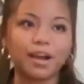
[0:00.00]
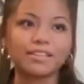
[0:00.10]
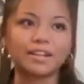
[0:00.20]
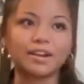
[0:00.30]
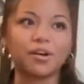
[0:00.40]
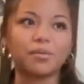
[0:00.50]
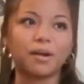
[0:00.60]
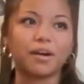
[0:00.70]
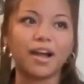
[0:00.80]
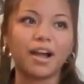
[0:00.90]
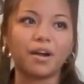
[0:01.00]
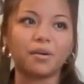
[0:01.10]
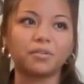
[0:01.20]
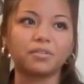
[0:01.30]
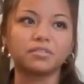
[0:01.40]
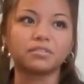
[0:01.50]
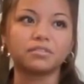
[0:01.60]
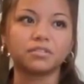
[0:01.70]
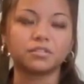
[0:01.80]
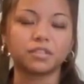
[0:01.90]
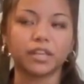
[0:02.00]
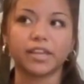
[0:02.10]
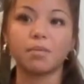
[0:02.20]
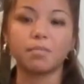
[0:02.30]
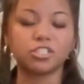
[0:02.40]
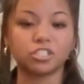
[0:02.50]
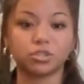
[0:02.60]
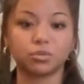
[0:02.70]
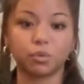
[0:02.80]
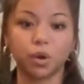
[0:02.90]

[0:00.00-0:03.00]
surprised at all about how much it's